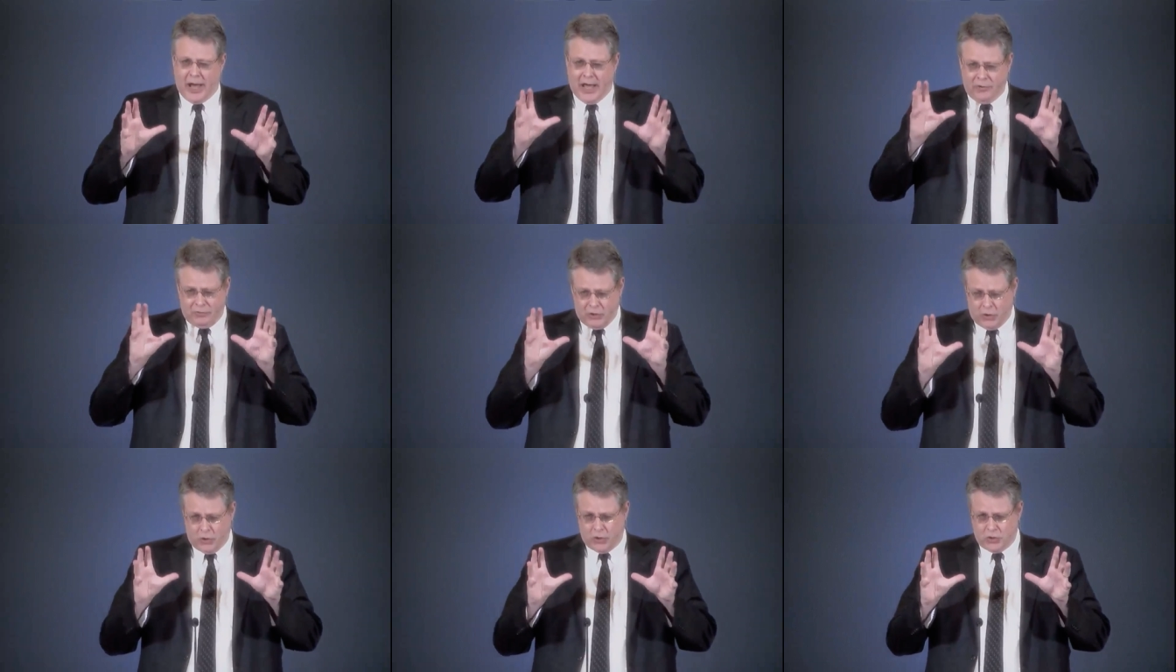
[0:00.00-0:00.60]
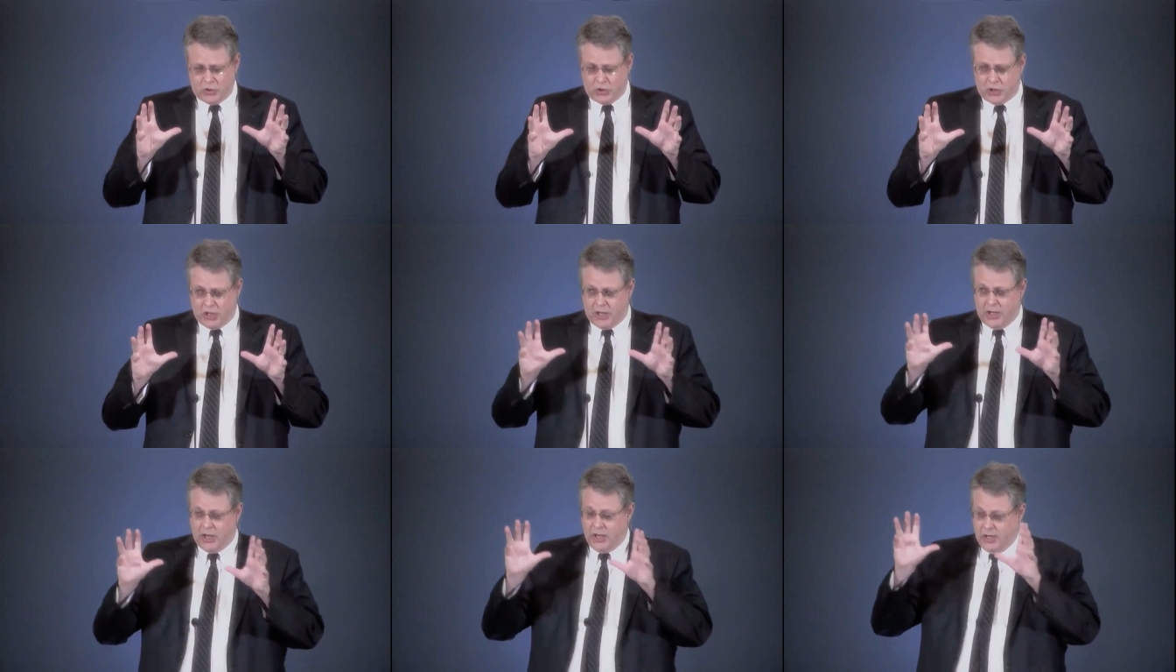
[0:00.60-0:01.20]
a
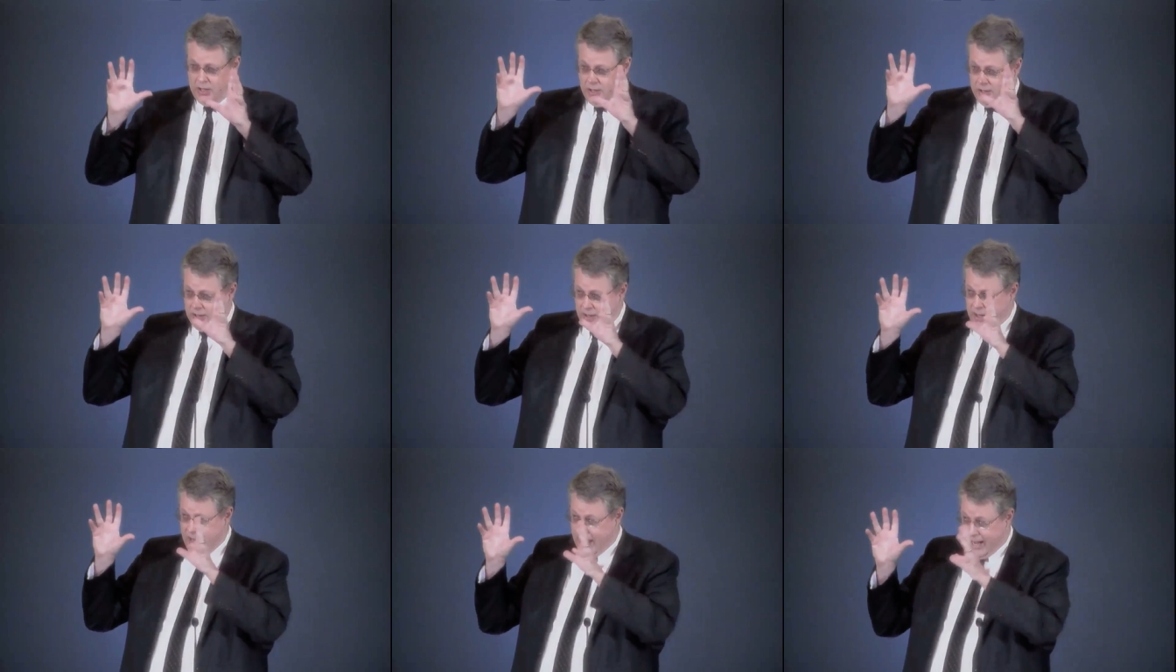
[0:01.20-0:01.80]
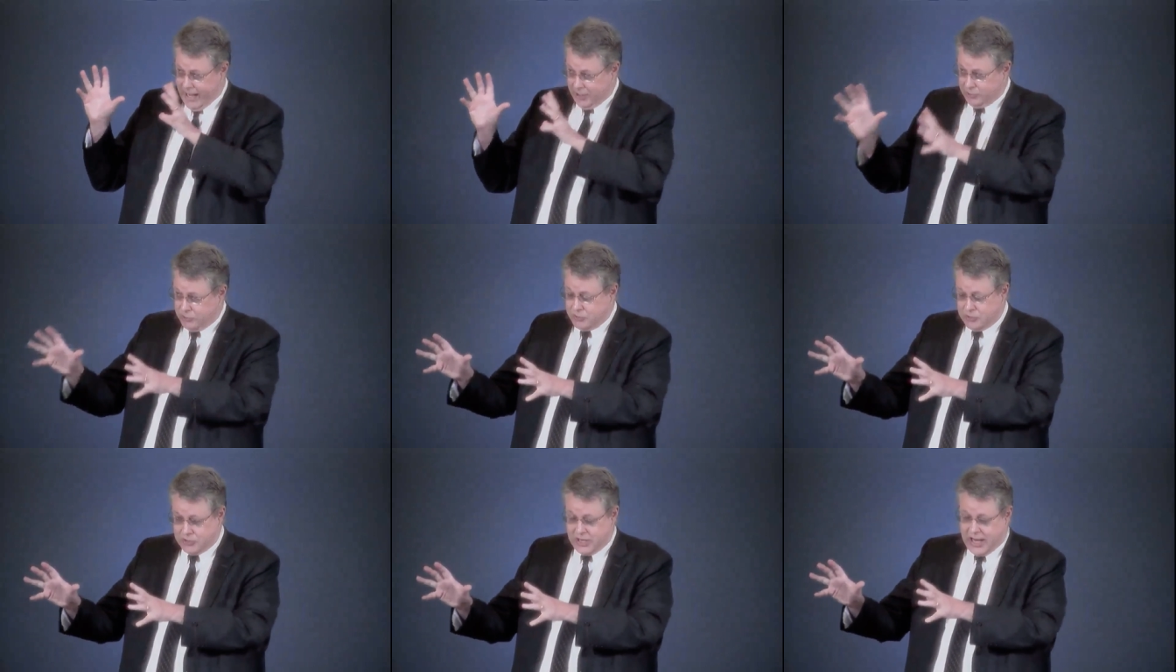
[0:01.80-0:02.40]
Christian,
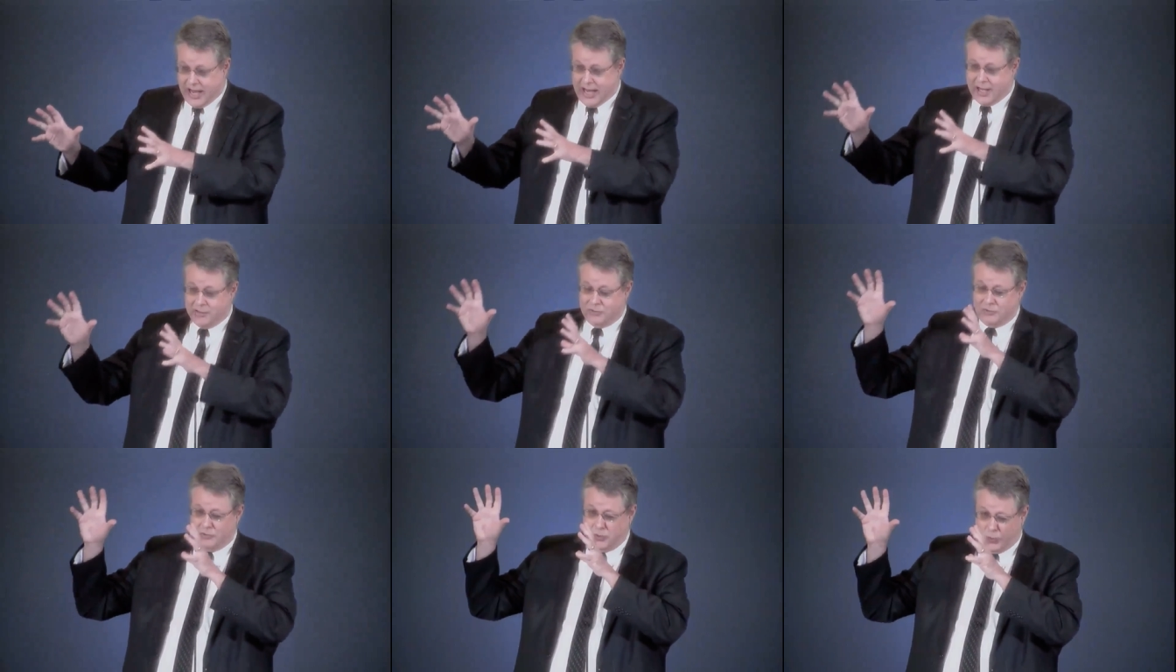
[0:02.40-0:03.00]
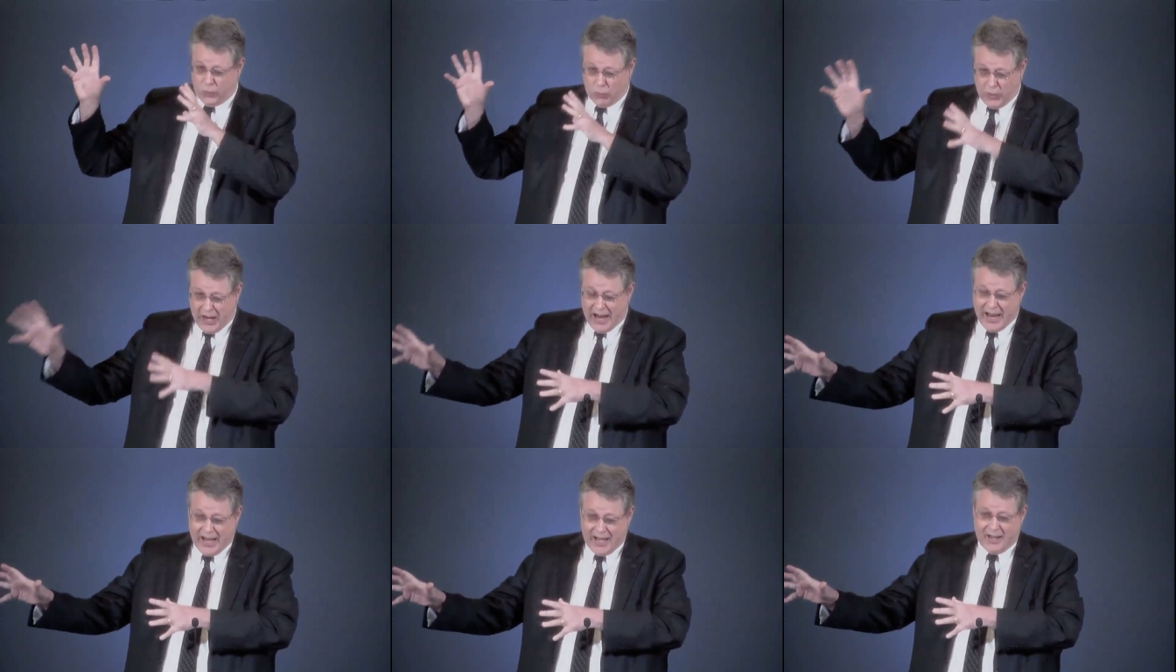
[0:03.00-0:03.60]
exercise the
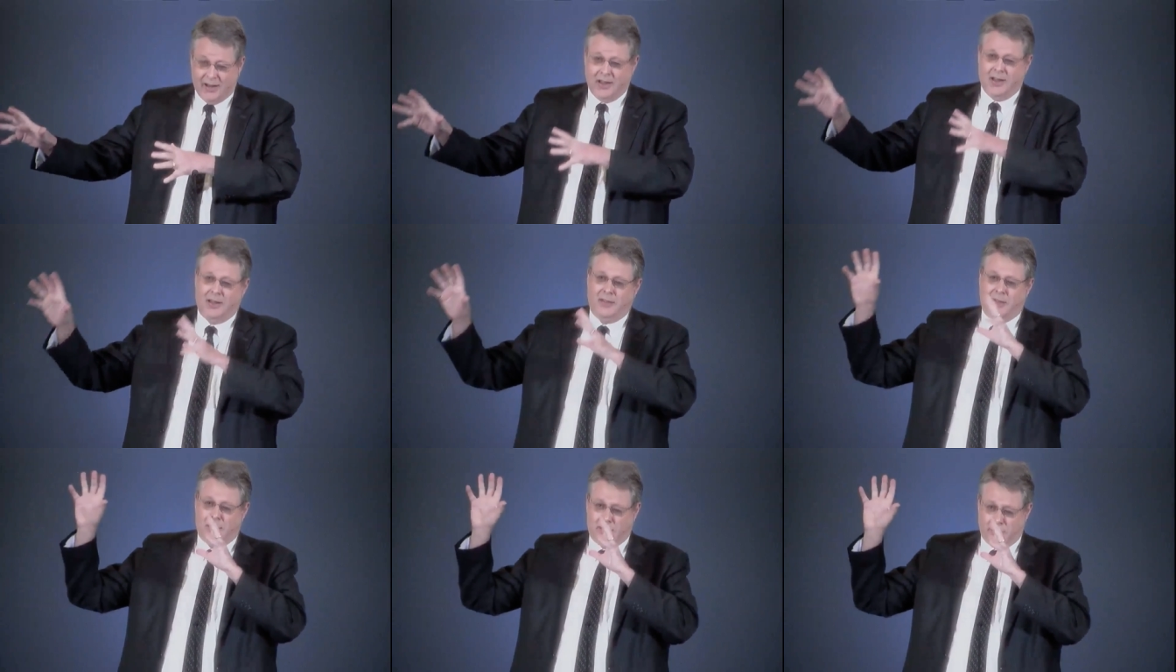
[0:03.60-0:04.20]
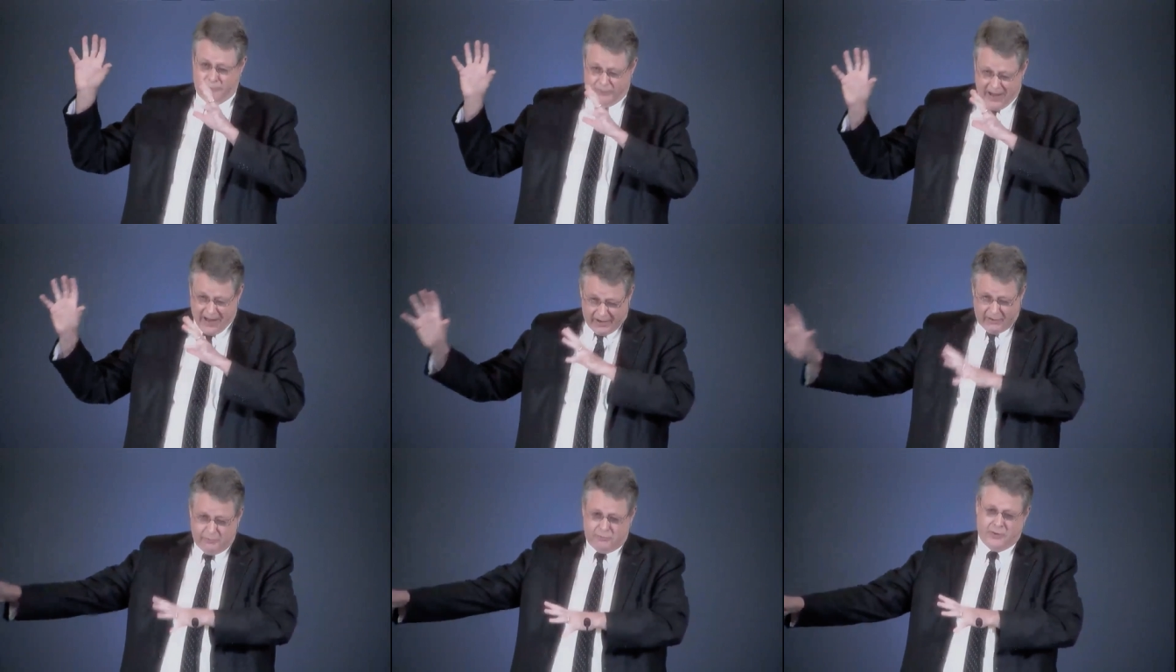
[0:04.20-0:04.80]
right that the
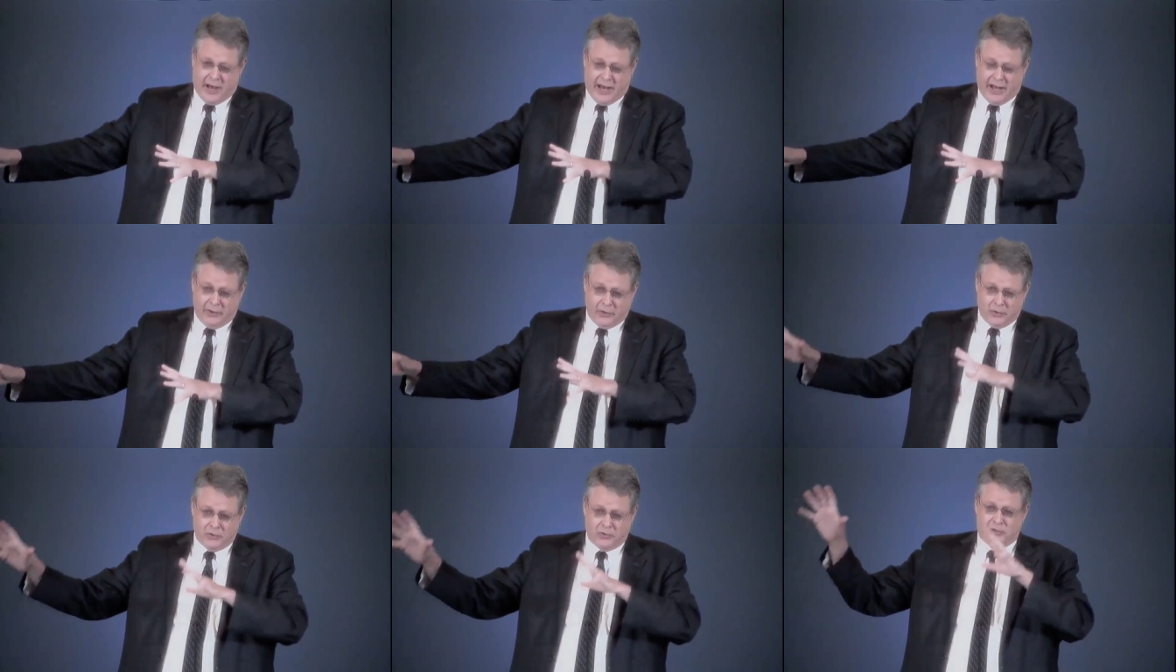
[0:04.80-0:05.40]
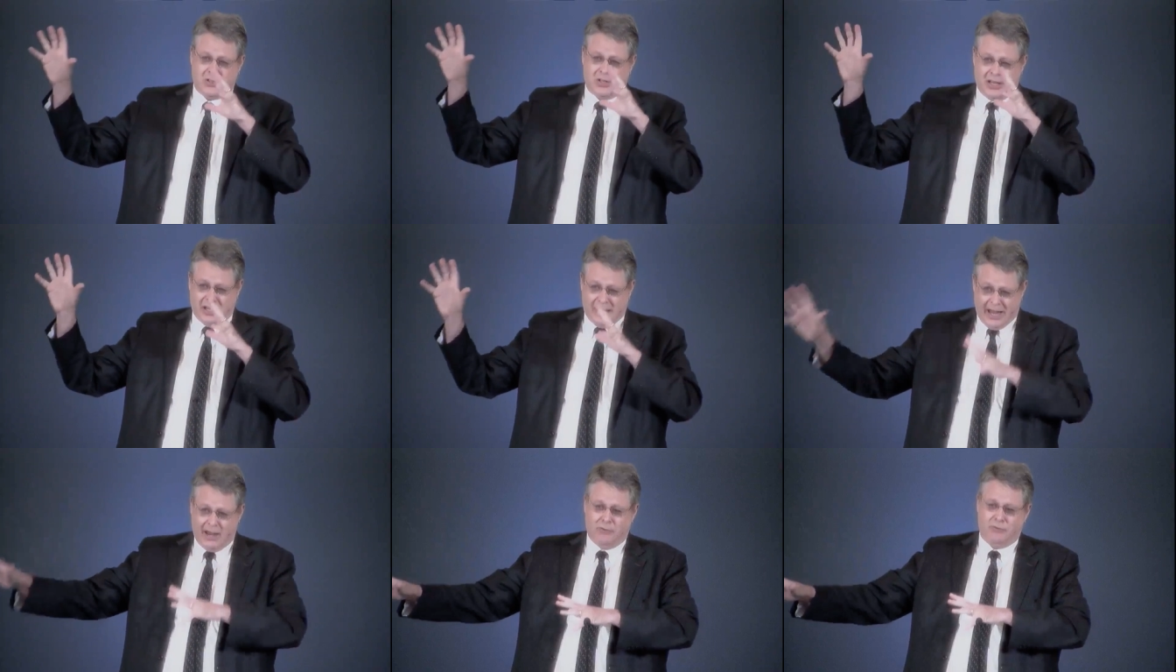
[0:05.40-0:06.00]
founding fathers
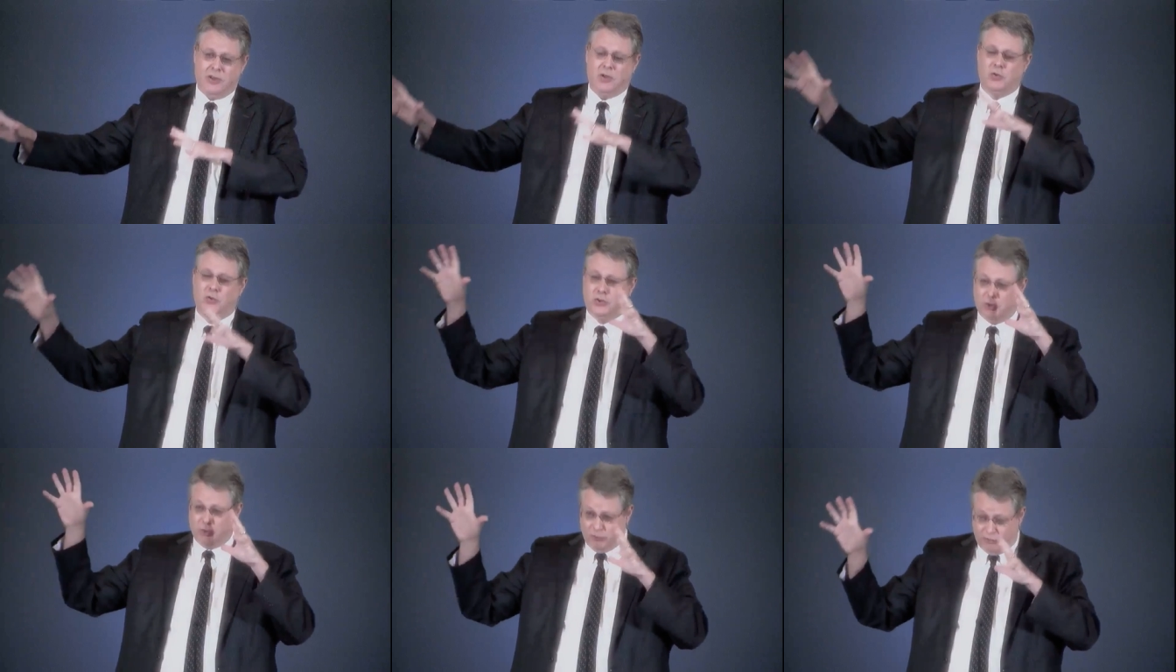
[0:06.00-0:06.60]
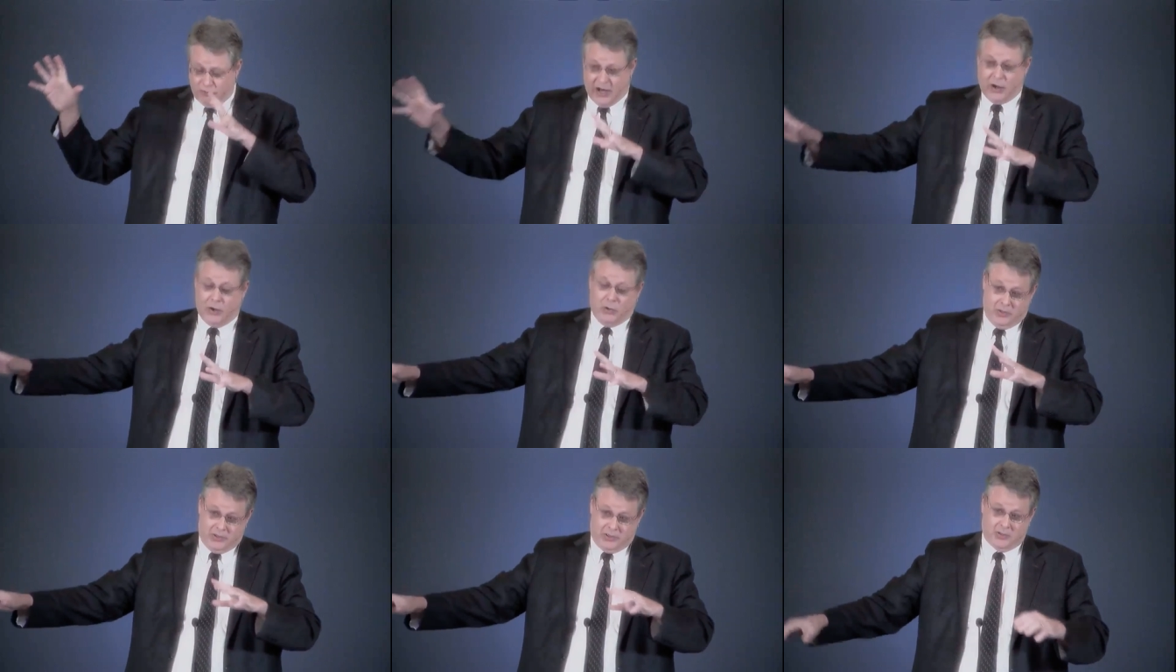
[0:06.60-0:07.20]
gave you to
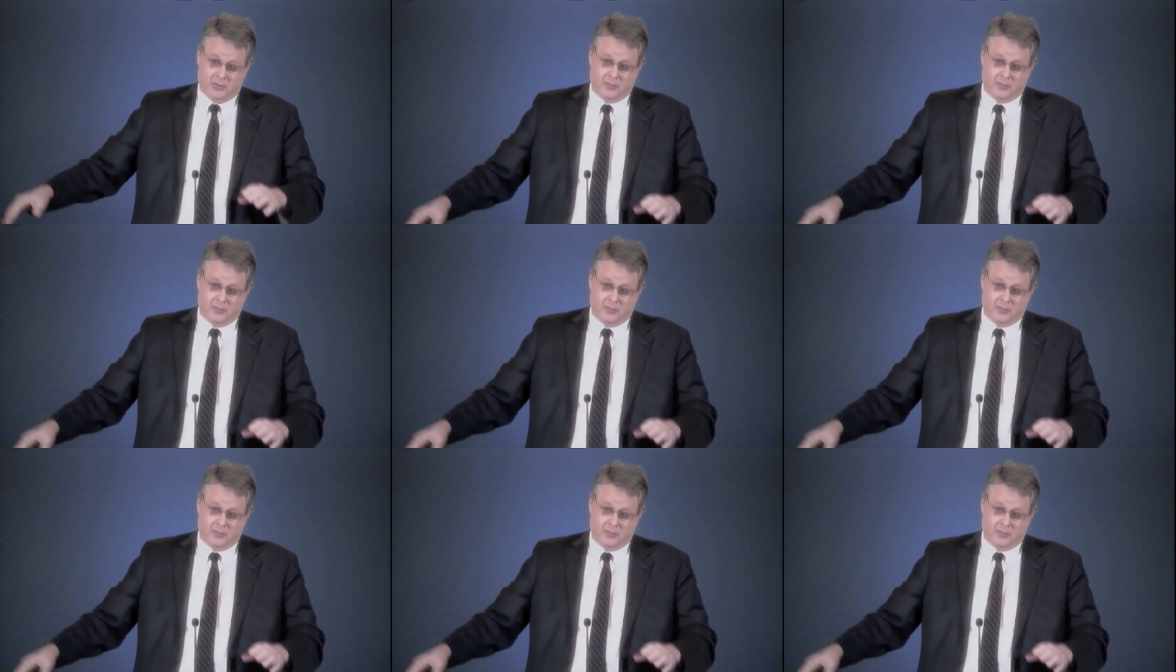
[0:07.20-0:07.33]
vote,